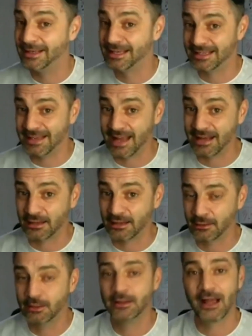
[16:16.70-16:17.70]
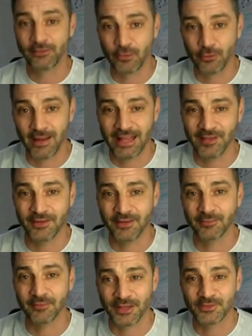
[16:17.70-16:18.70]
lead any. Have a great
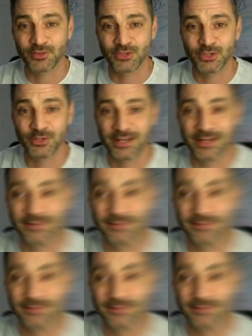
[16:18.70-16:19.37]
evening, and thanks for tuning